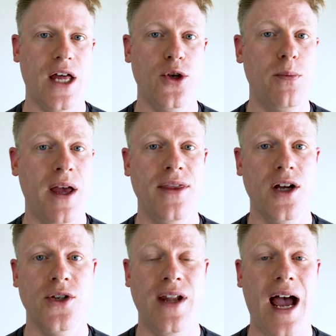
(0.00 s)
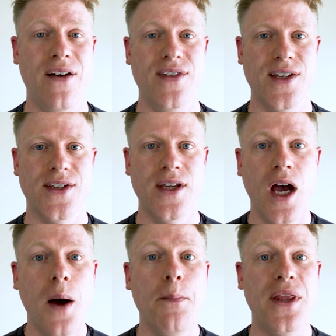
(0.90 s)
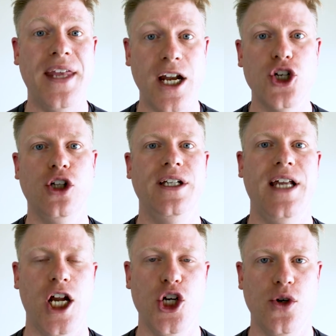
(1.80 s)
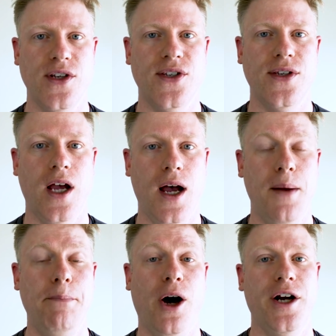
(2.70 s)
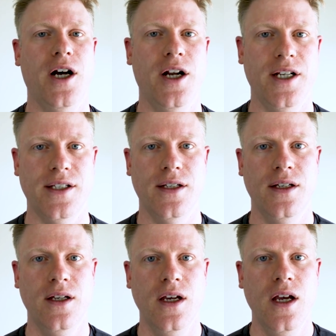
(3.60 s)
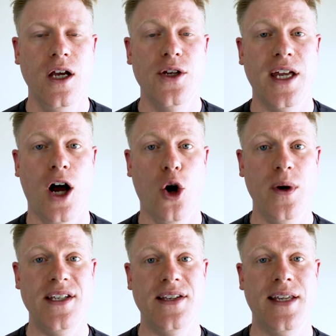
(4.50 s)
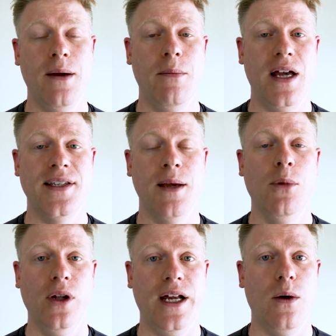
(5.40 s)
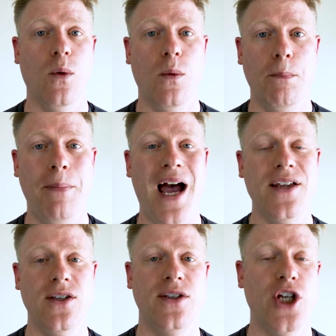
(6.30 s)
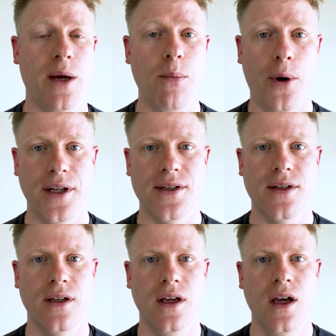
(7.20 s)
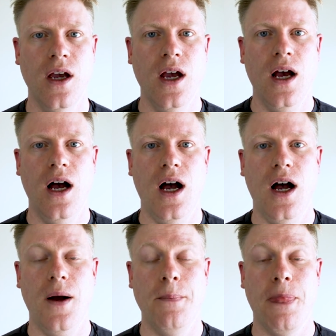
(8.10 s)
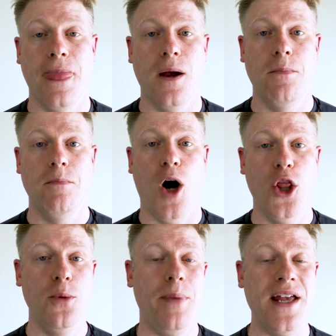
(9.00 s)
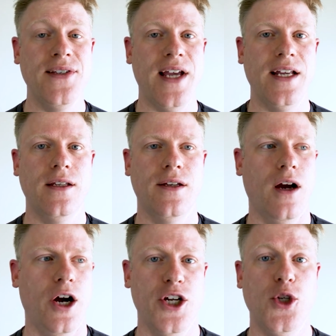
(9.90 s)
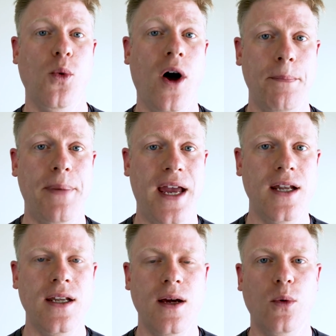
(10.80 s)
that your pen doesn't have this potentially dangerous uh, part on it. You can always assemb assemble it past the checkpoints. Um, other pens like our SWAT pen